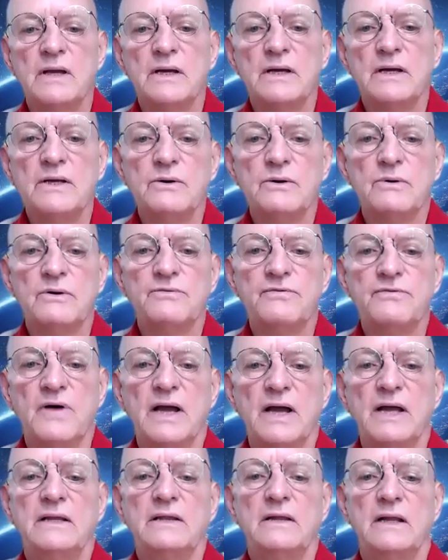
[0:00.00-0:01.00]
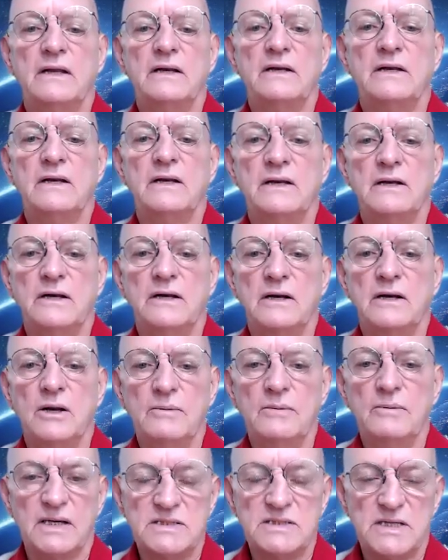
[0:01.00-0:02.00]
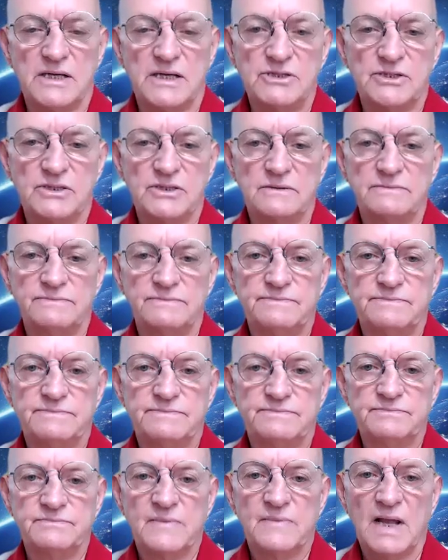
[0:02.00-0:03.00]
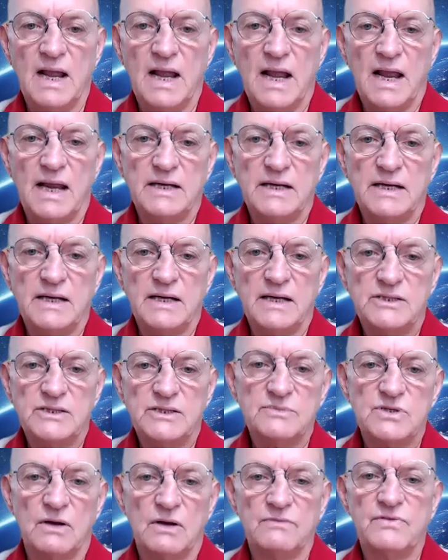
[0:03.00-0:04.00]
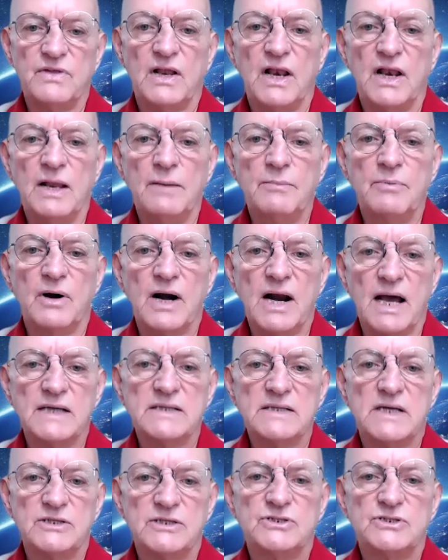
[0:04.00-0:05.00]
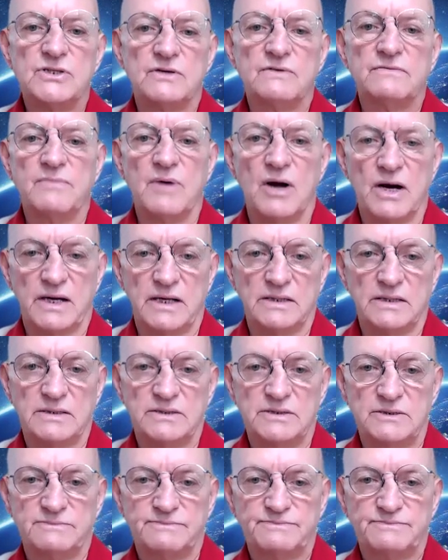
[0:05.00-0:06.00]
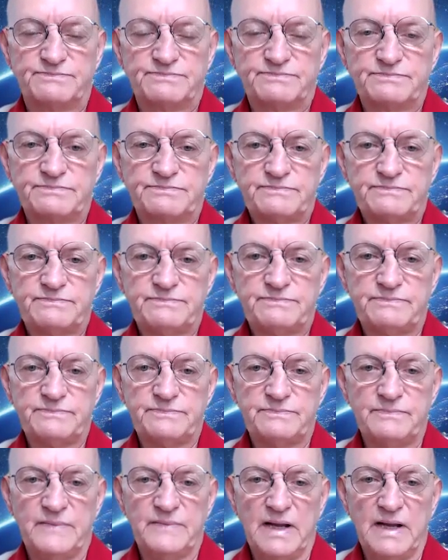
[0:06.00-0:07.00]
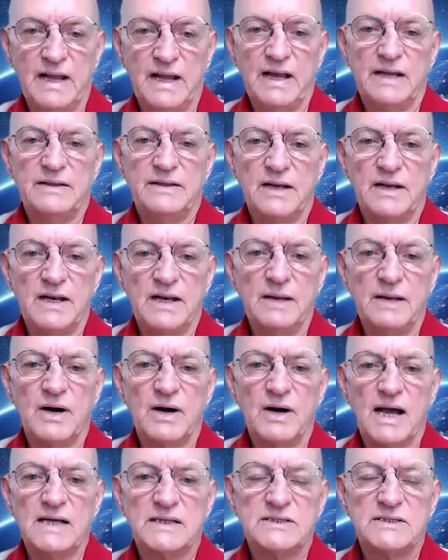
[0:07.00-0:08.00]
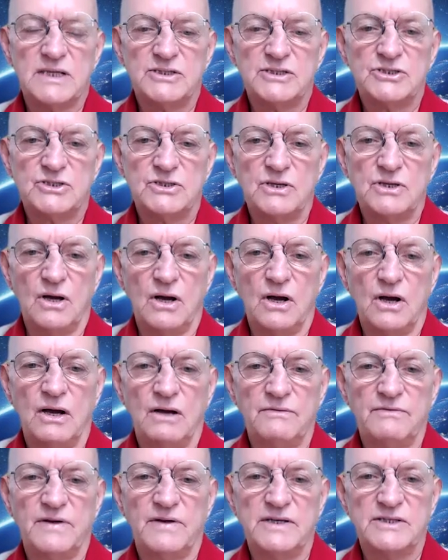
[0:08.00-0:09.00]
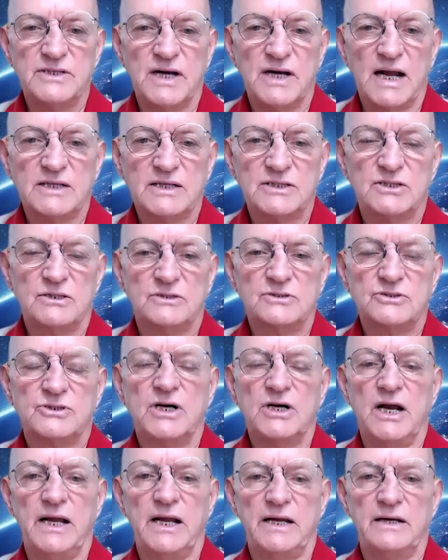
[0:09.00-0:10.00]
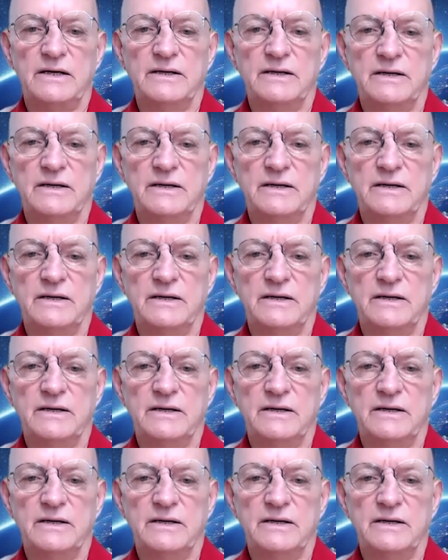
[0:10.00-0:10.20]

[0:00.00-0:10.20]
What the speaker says: you will find that globalization, in terms of the liberalization of markets, liberalization of international trade,